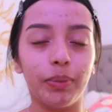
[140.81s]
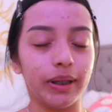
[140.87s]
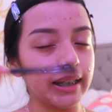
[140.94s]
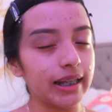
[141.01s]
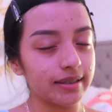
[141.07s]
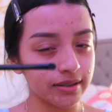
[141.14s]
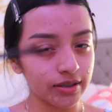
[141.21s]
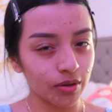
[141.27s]
But
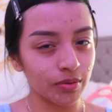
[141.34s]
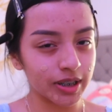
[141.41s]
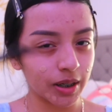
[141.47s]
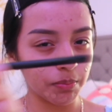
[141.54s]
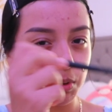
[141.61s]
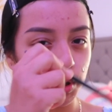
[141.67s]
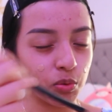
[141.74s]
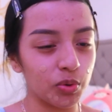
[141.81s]
Les is always
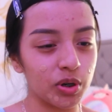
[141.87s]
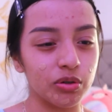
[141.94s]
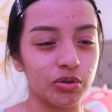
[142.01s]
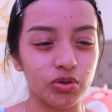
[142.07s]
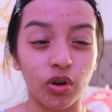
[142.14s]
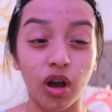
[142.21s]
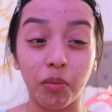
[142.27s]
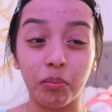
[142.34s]
keeping it real,
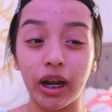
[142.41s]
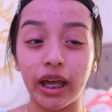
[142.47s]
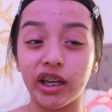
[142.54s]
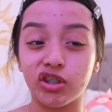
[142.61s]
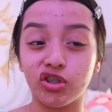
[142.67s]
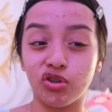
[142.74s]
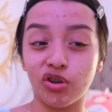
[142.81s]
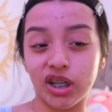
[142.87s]
so I'm
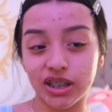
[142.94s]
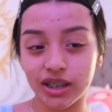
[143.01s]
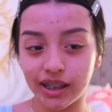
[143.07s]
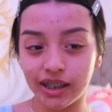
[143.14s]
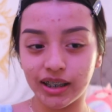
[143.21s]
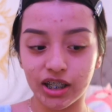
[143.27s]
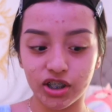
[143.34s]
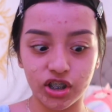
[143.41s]
like
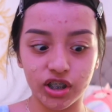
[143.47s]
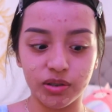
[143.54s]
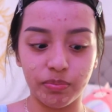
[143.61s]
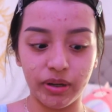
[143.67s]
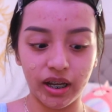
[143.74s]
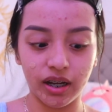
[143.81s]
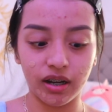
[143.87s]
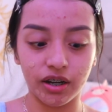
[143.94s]
trusting that she's
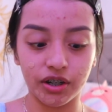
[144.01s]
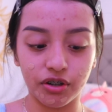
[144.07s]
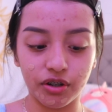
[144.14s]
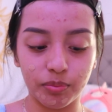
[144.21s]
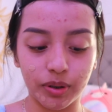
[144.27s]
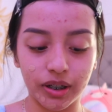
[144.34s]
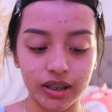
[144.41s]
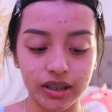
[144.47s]
being
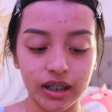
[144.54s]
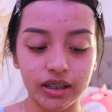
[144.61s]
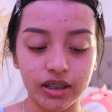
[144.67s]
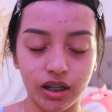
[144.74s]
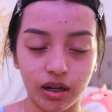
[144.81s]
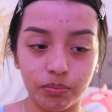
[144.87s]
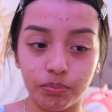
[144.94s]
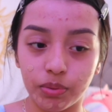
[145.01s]
100 because I
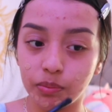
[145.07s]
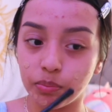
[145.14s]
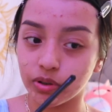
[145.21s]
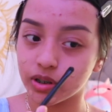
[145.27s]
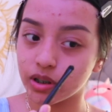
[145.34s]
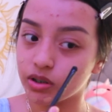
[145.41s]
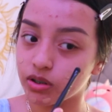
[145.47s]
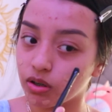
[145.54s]
see people
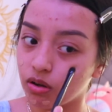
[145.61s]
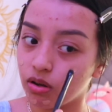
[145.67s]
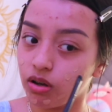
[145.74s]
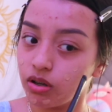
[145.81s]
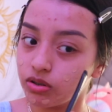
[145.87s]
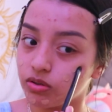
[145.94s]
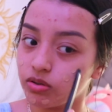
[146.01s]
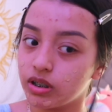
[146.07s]
on TikTok
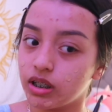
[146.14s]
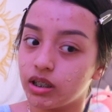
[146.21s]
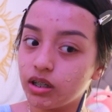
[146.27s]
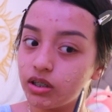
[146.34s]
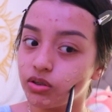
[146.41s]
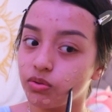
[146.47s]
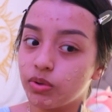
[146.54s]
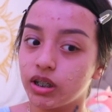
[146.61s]
also say that
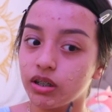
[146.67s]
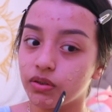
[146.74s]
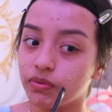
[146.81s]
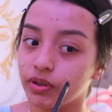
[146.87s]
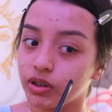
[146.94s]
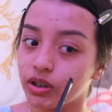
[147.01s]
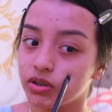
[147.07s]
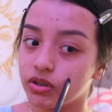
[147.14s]
it's a really good
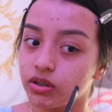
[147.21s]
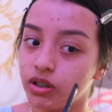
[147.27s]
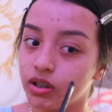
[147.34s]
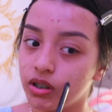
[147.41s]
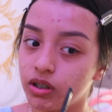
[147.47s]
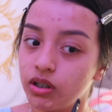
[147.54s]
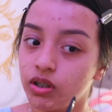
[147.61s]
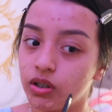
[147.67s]
foundation,
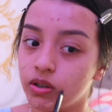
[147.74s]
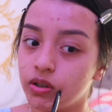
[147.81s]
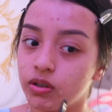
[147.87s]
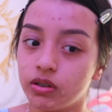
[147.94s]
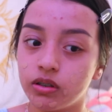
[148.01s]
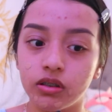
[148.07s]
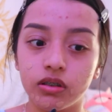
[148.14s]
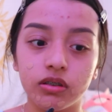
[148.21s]

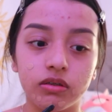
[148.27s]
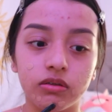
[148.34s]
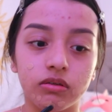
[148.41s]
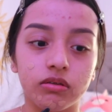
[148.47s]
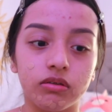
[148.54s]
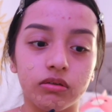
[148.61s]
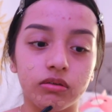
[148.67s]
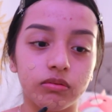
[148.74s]

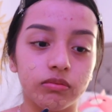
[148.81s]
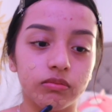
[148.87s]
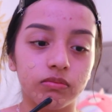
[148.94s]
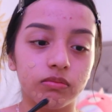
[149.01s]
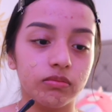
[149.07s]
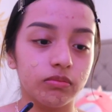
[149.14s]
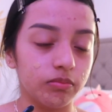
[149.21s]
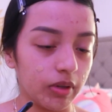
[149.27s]
so
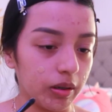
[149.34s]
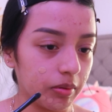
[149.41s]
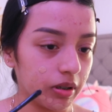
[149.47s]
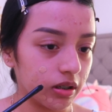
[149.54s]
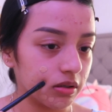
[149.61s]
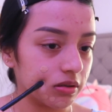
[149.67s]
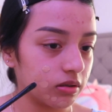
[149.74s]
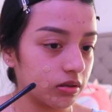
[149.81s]
maybe
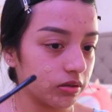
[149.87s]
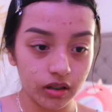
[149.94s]
it is.